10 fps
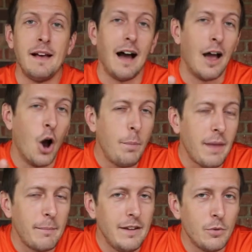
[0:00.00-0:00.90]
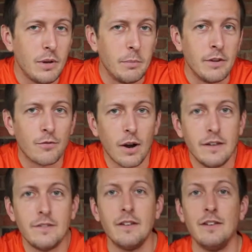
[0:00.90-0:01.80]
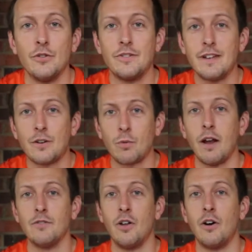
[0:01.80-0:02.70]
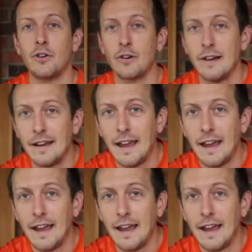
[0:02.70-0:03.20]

I hope that means we can be friends, you'll stick around longer,